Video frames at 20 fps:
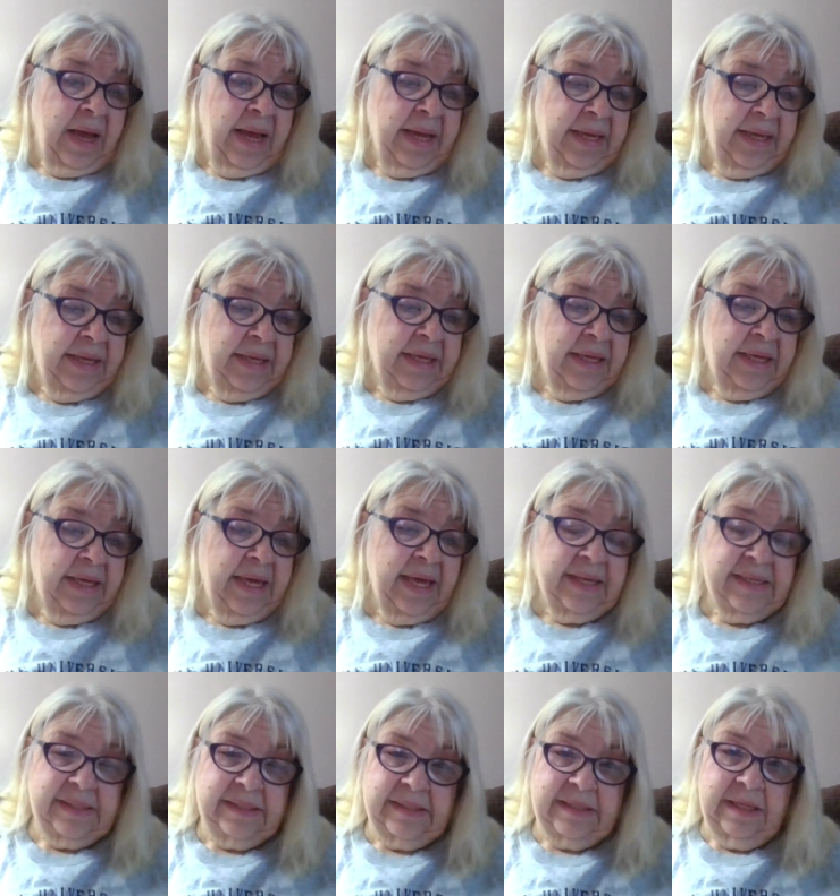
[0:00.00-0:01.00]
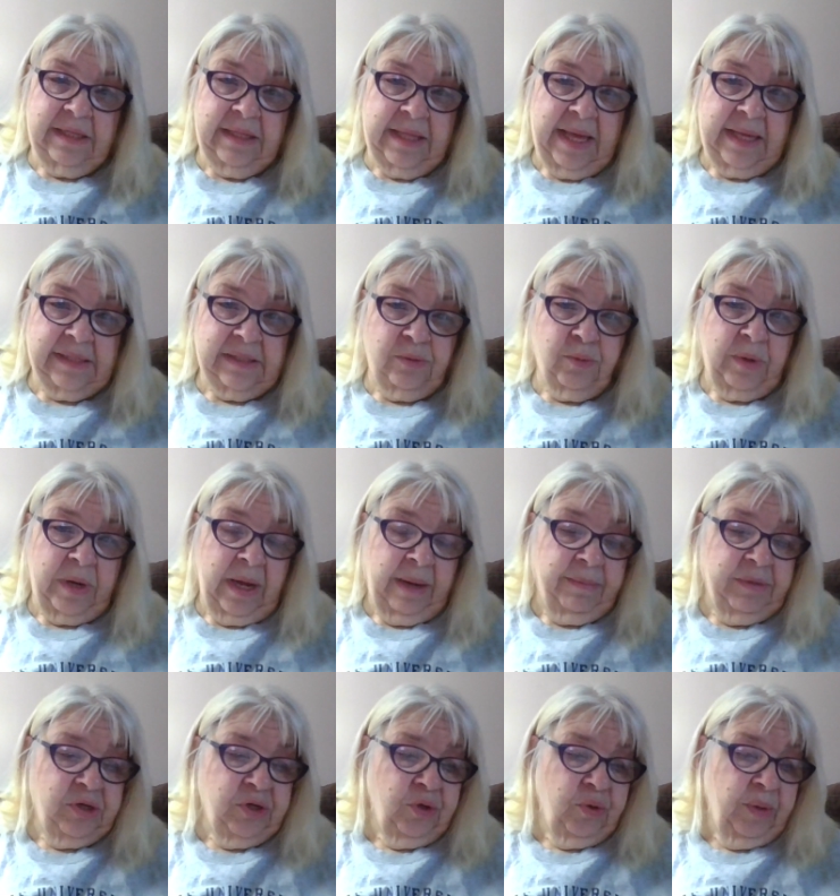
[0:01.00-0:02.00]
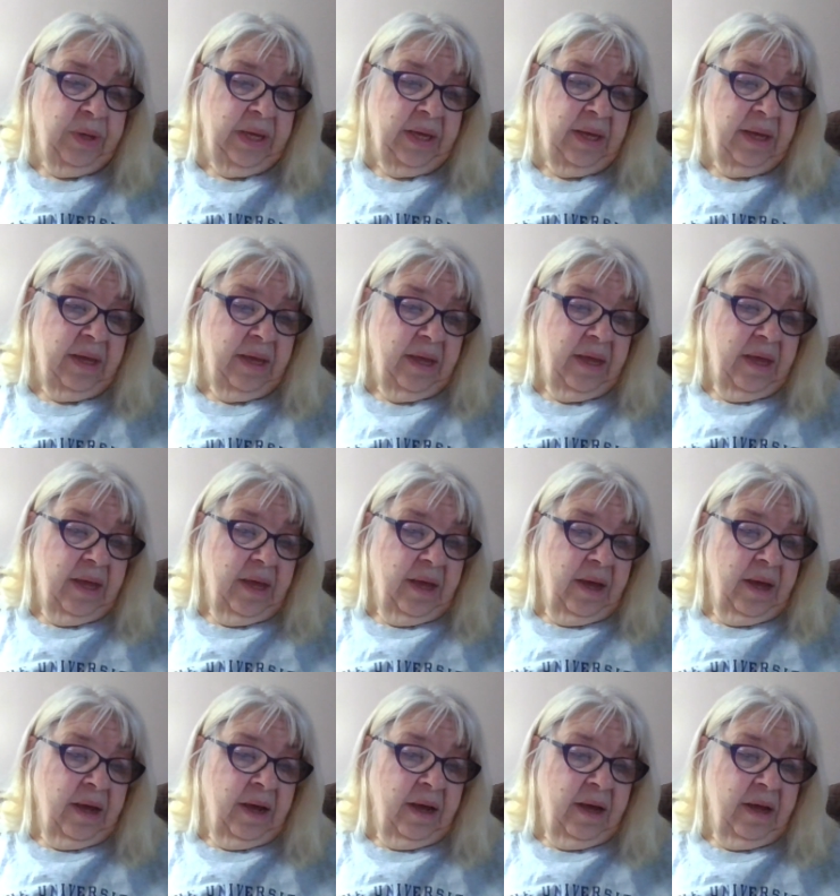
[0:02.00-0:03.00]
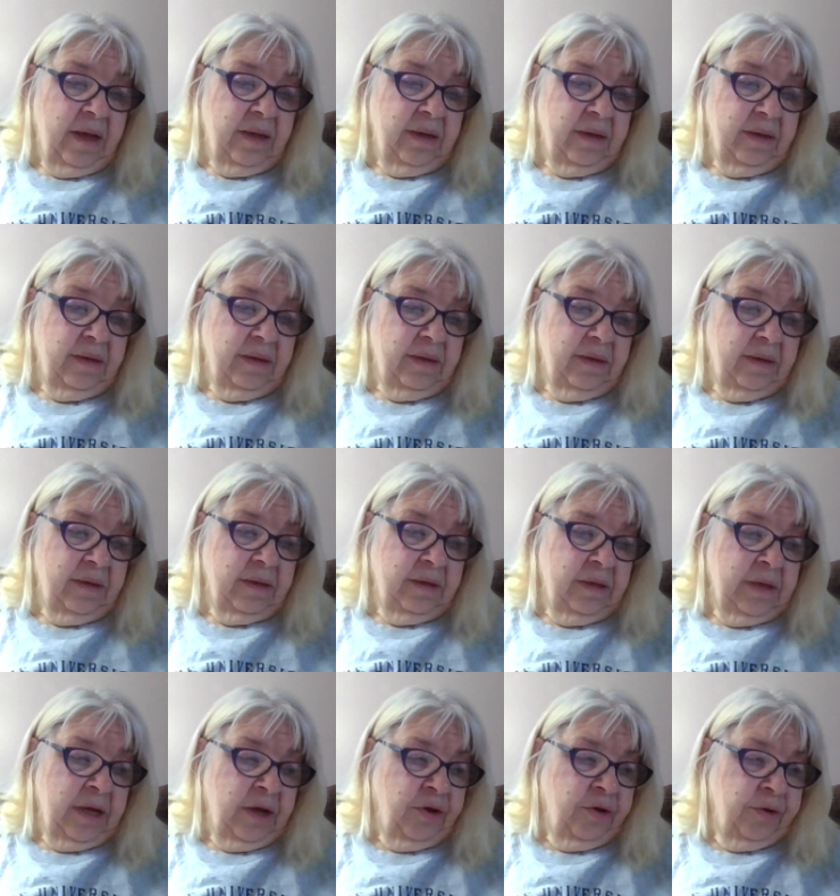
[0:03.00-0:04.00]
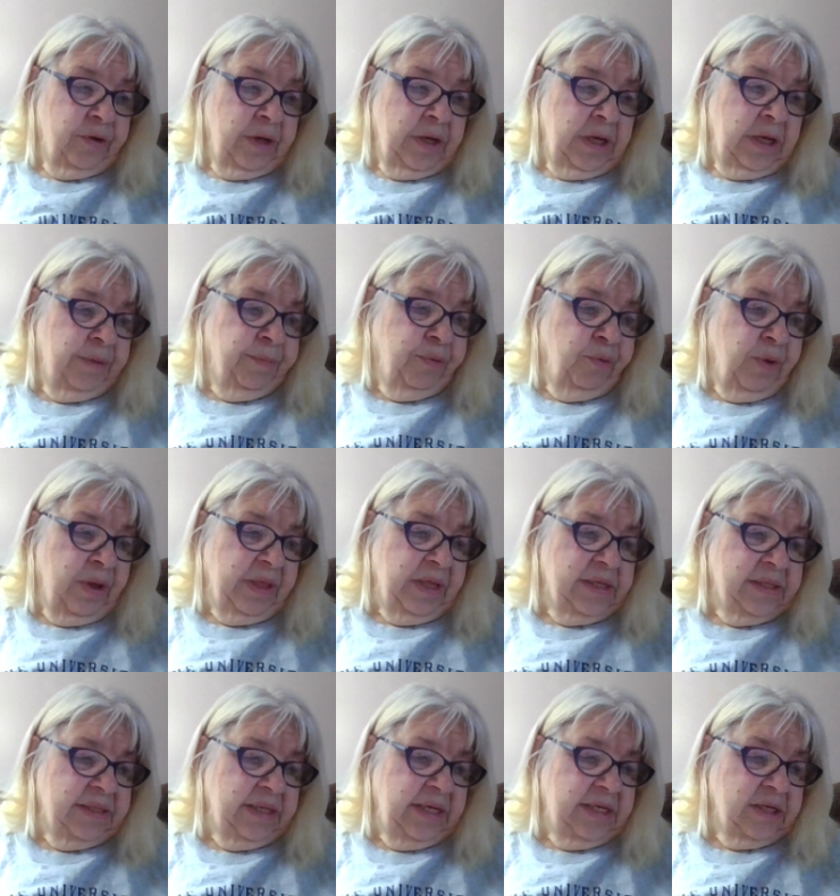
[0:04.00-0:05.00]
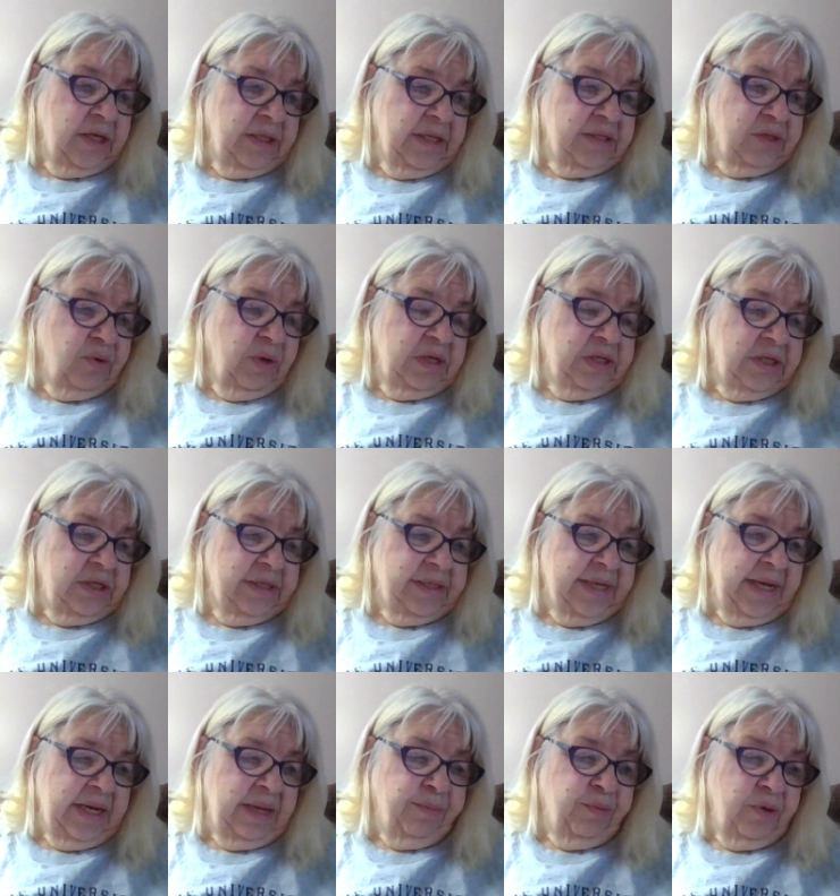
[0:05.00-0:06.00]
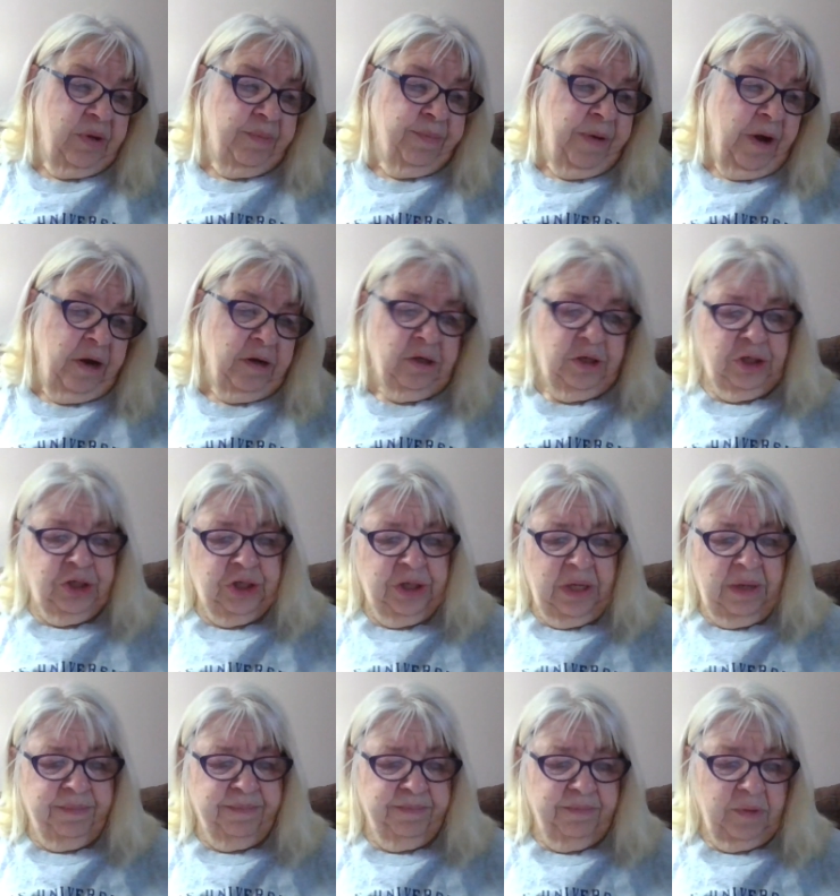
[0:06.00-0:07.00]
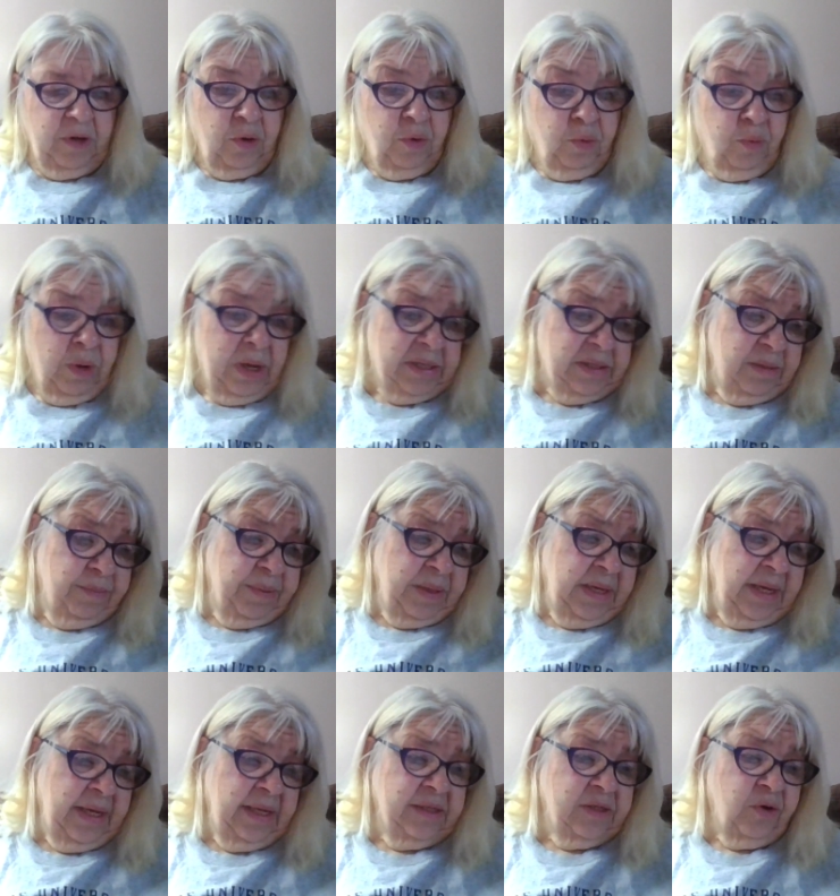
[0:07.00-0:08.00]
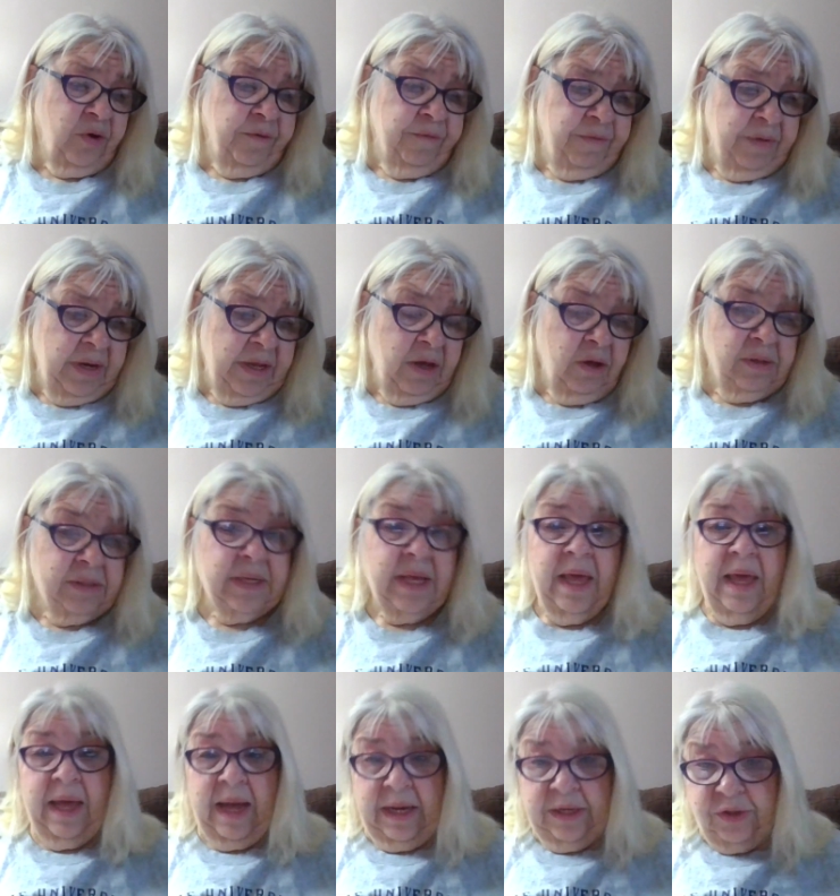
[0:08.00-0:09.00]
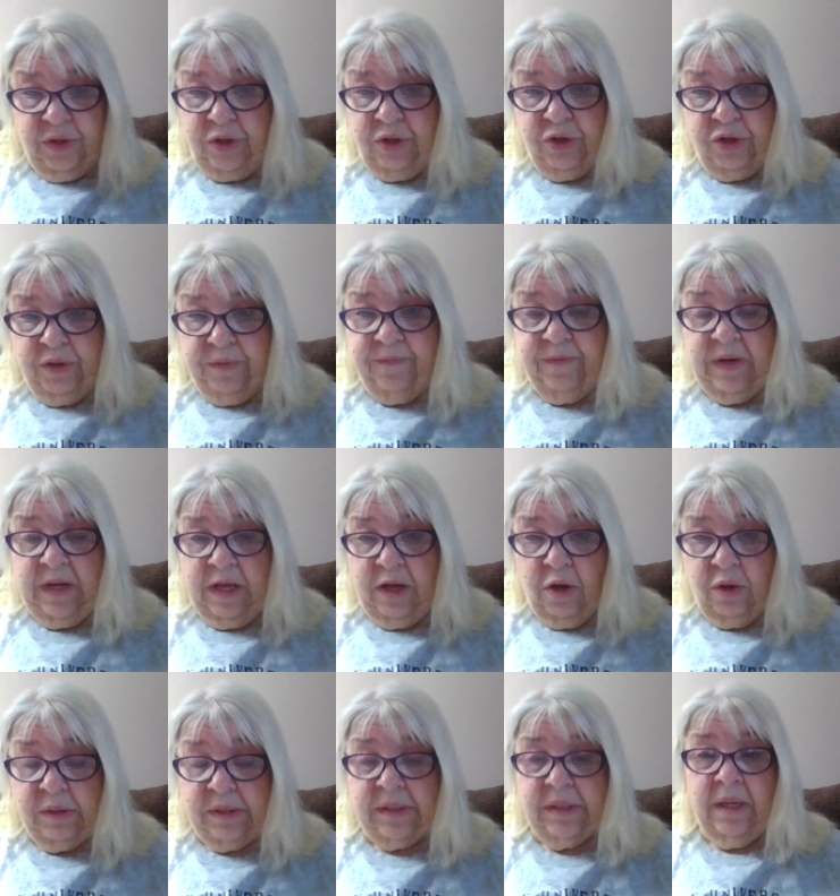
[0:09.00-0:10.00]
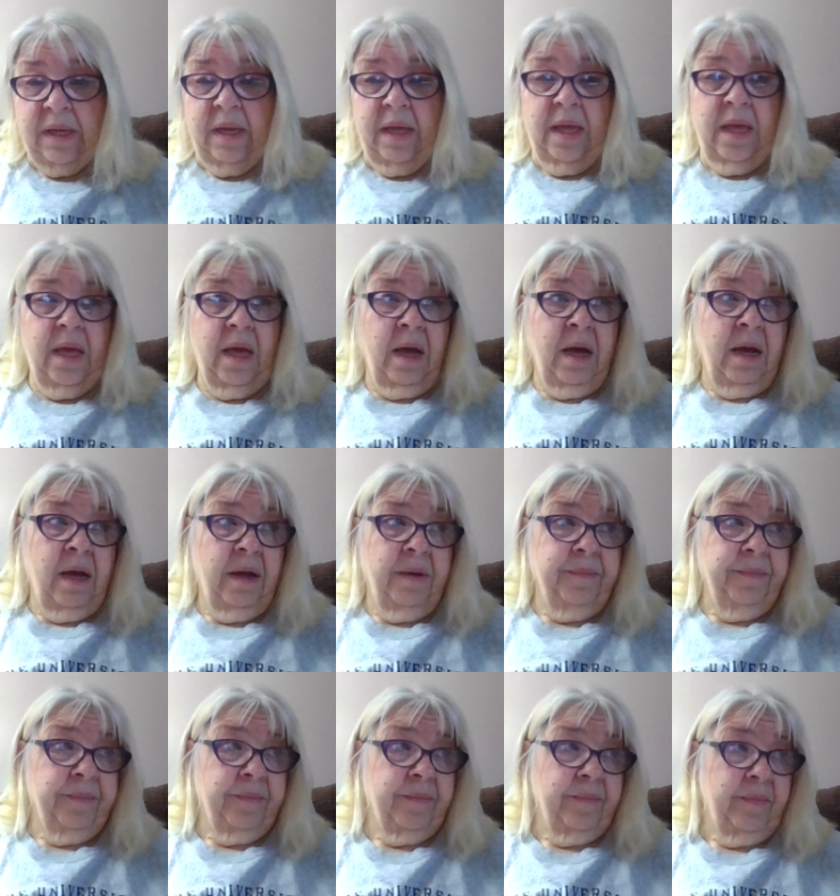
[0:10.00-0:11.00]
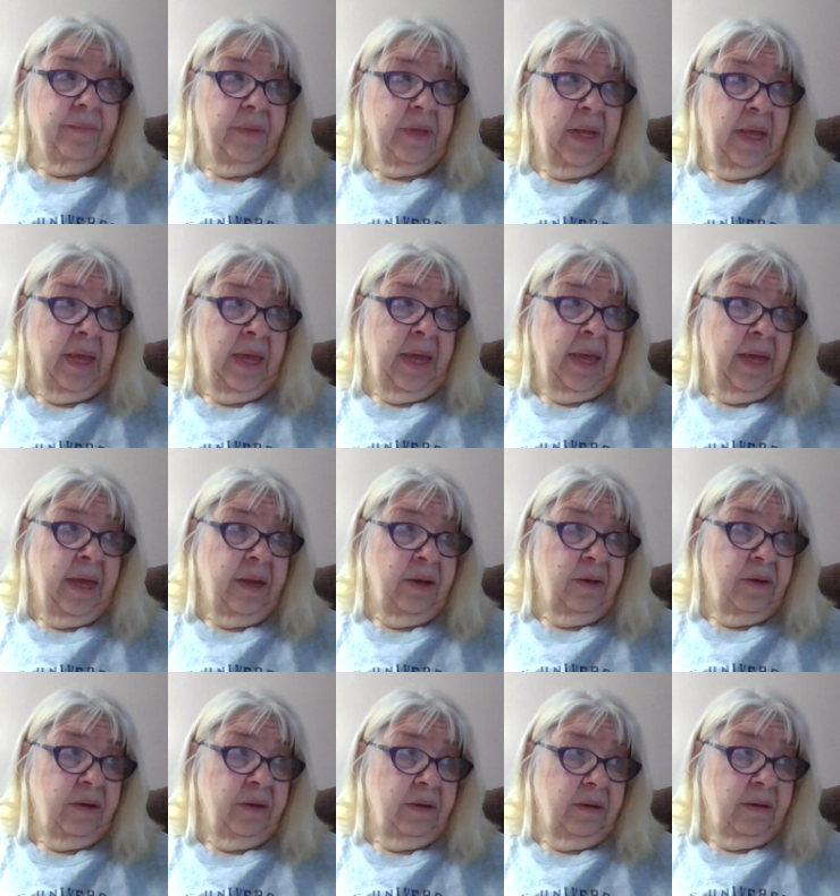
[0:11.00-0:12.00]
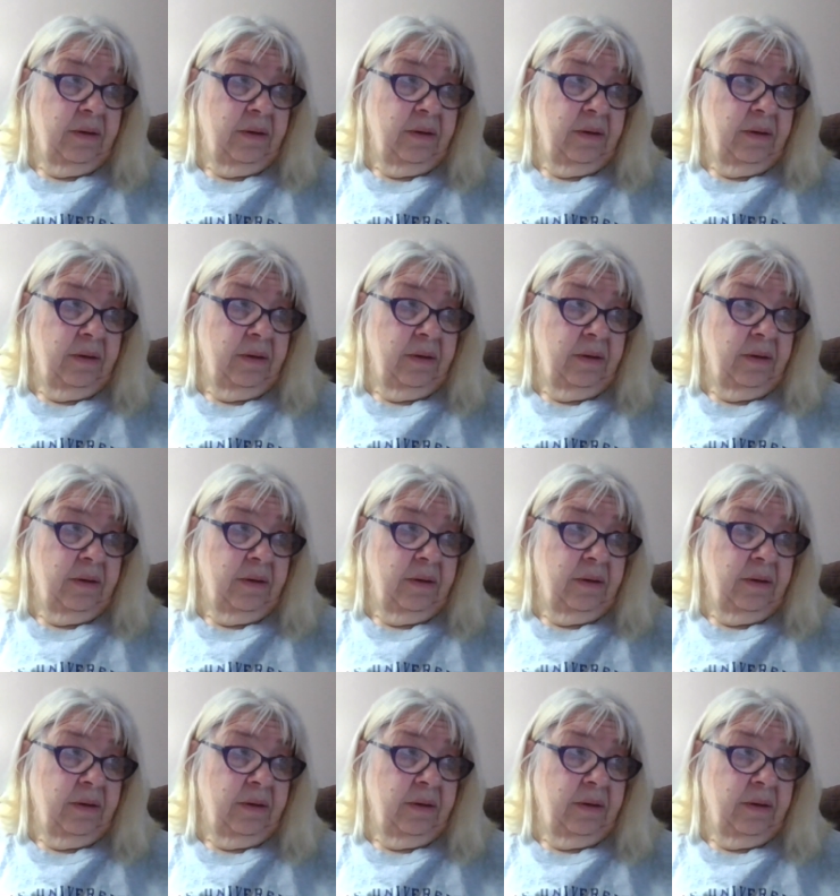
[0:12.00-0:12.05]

I guess that's what I'm doing. Uh, now, in parentheses on this question, Sandy put partnership, recipes, or videos. I do YouTube videos, um, and